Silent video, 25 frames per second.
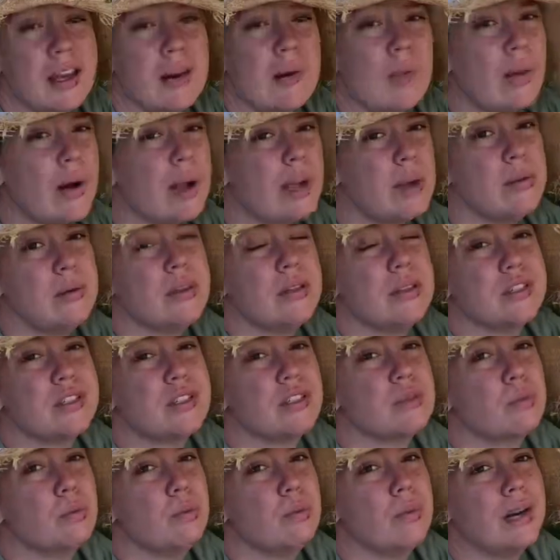get away with
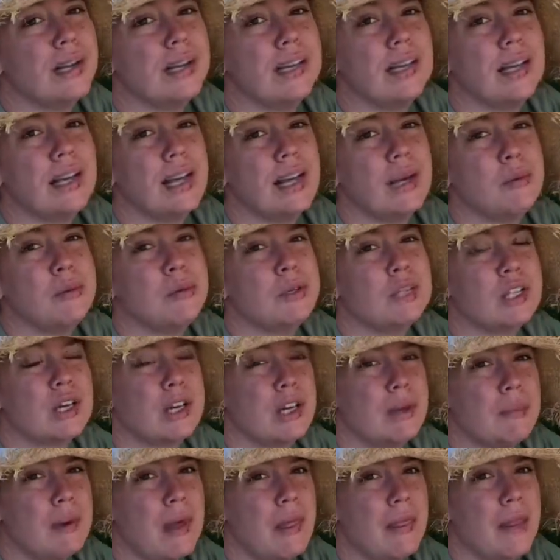just one cable
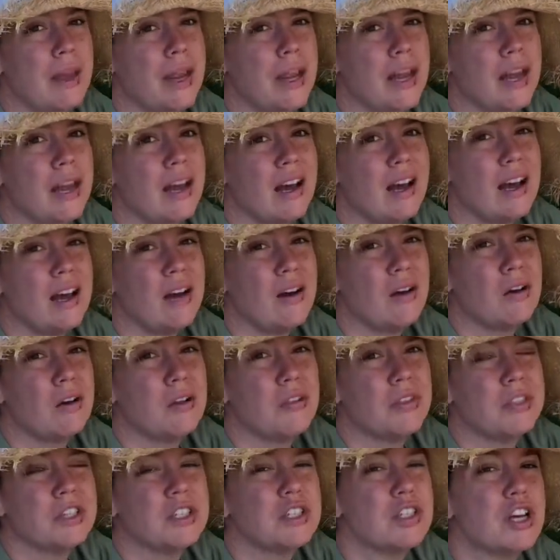tie, but they are
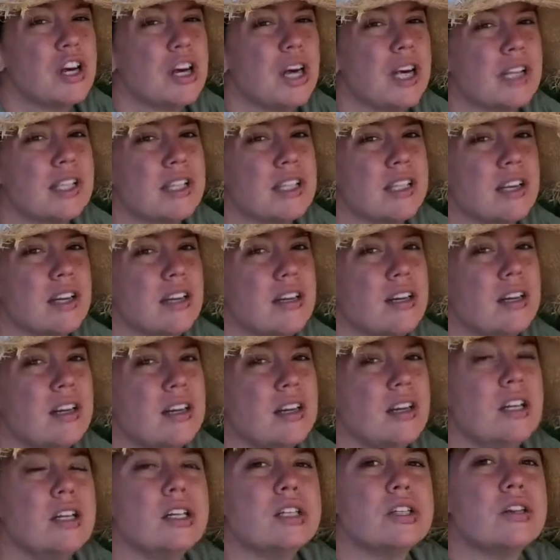on the tight side.
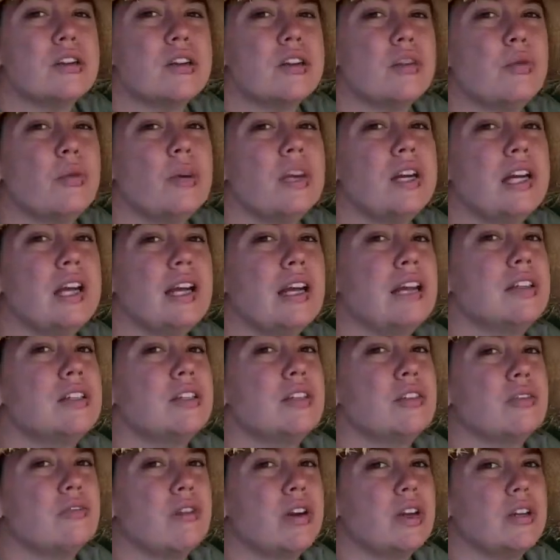So if we need
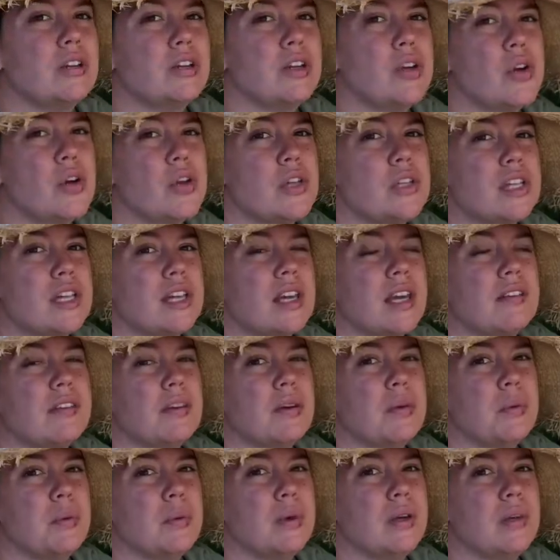to thread two
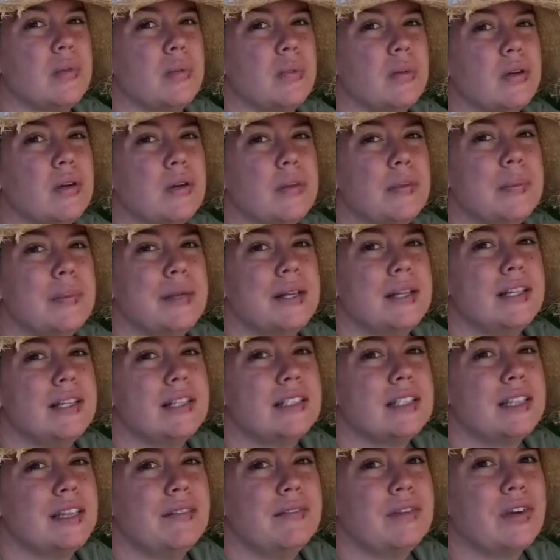together, we will.
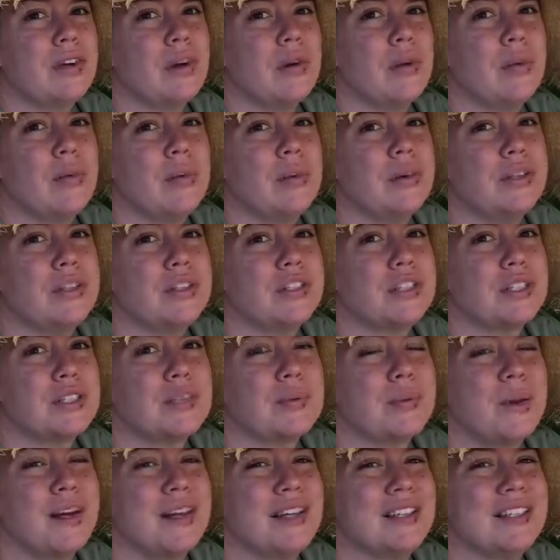But let's have a go with
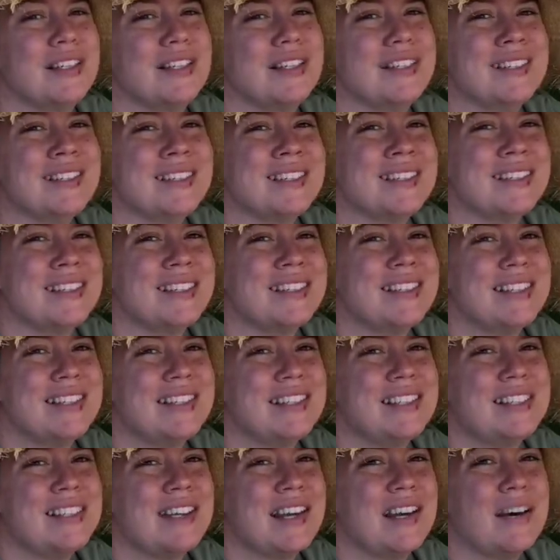just one
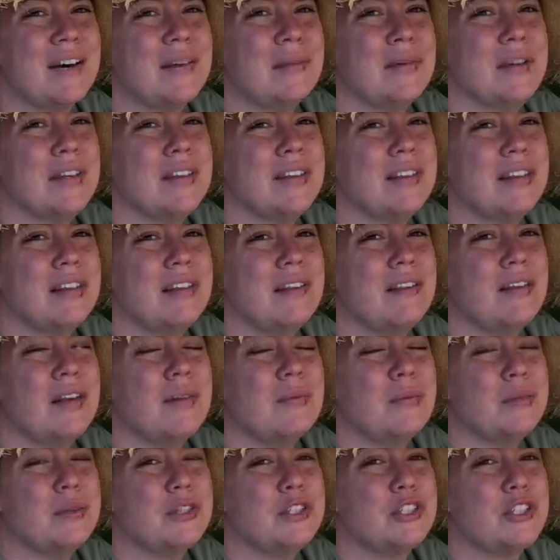to start with, and
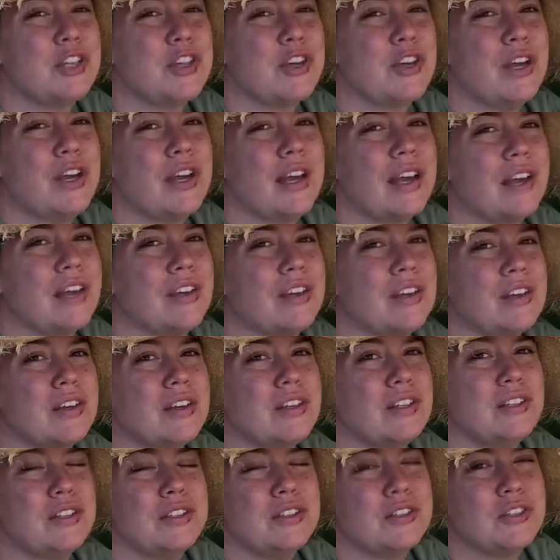then we'll show you how you
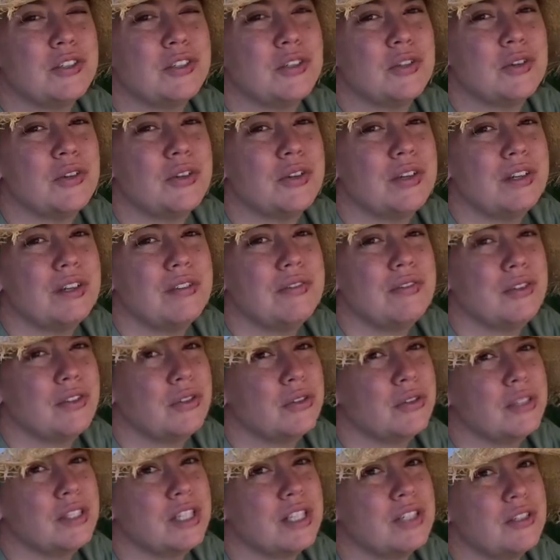can use two if
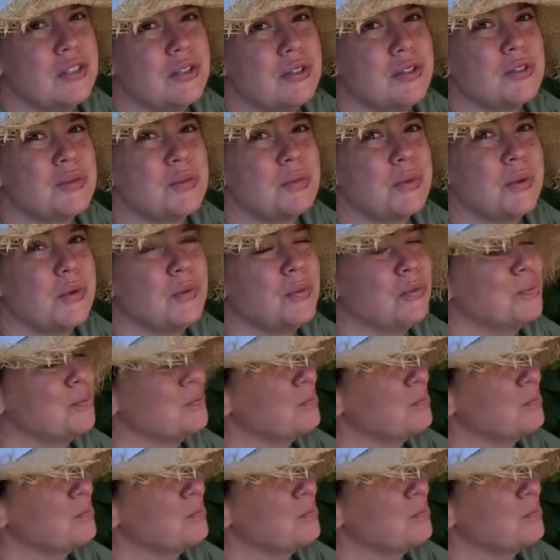yours are too small.